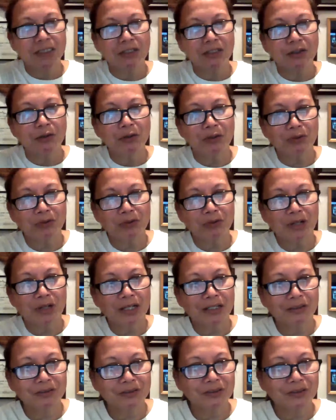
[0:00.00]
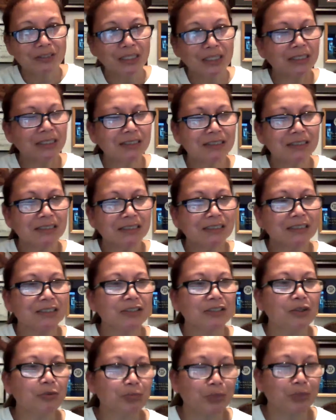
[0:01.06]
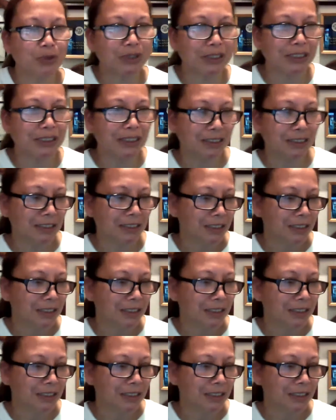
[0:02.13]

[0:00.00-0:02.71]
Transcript: and they go around, and it's just so pretty.